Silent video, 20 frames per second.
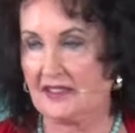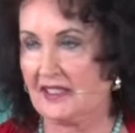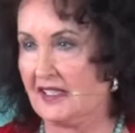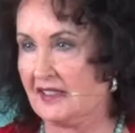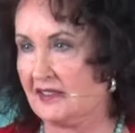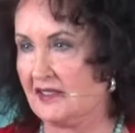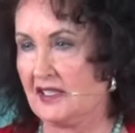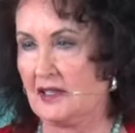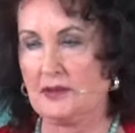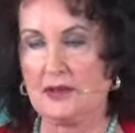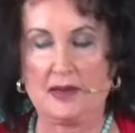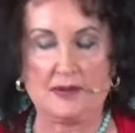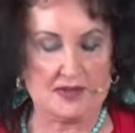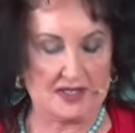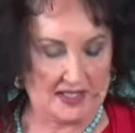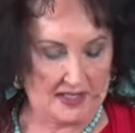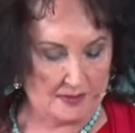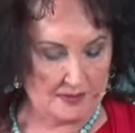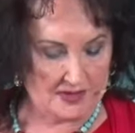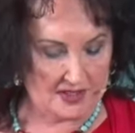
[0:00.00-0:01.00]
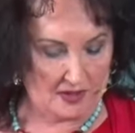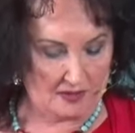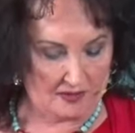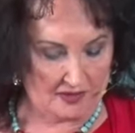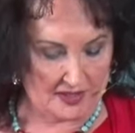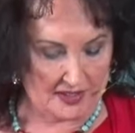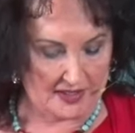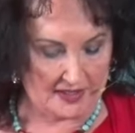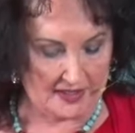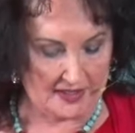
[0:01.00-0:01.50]
Get sometimes it comes out
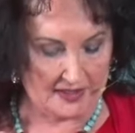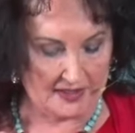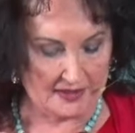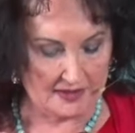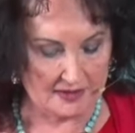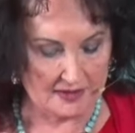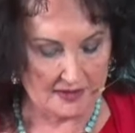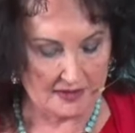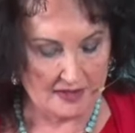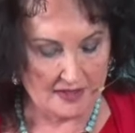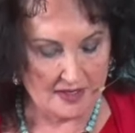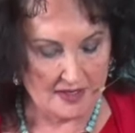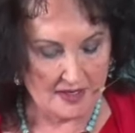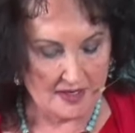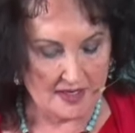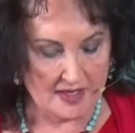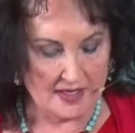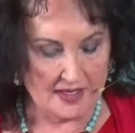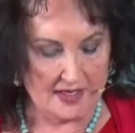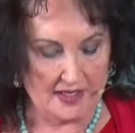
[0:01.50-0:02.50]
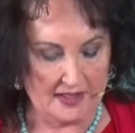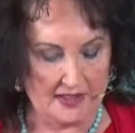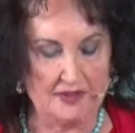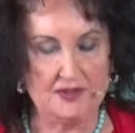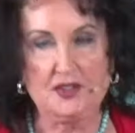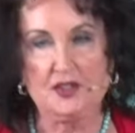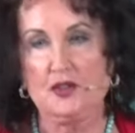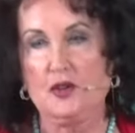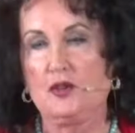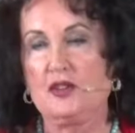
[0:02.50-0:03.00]
Friday night, and
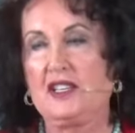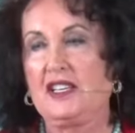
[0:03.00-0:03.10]
if you don't